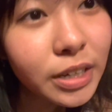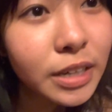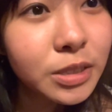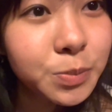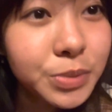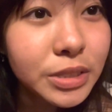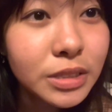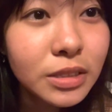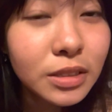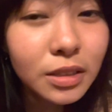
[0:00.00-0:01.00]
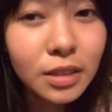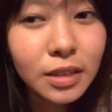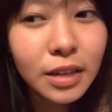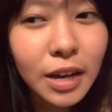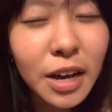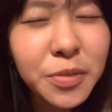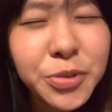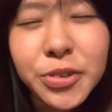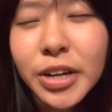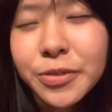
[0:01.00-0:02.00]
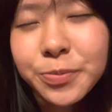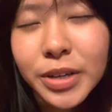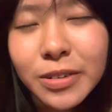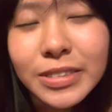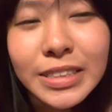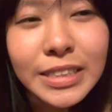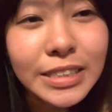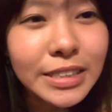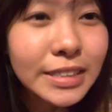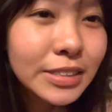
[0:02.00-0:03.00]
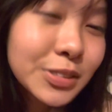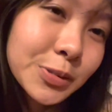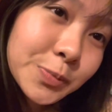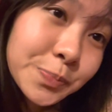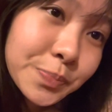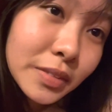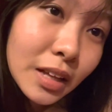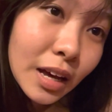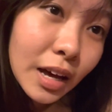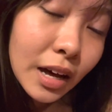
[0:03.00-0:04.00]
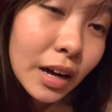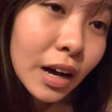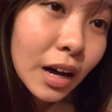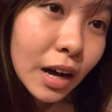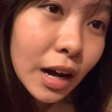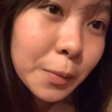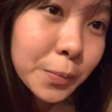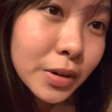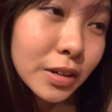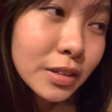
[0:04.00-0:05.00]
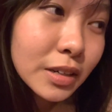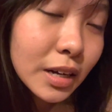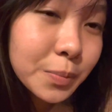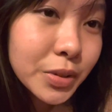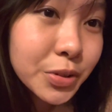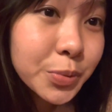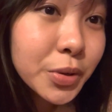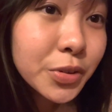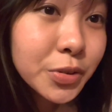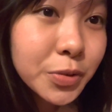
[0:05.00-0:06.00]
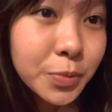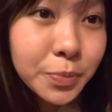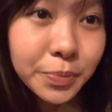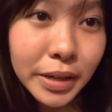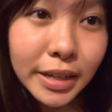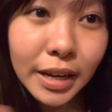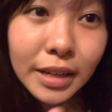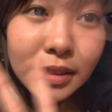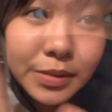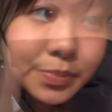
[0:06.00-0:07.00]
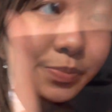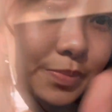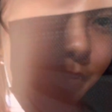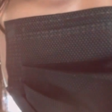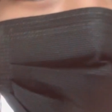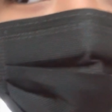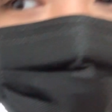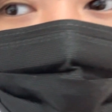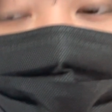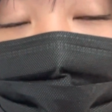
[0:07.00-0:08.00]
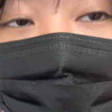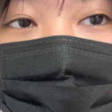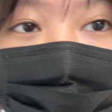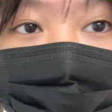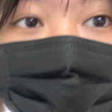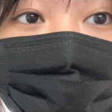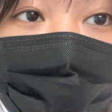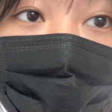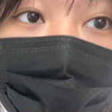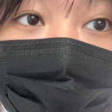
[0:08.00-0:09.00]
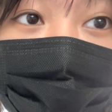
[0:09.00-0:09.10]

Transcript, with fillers: has been half good, half bad I would say. So uh, I'm uh, till tomorrow. Bye guys. Hi guys. So this is day four and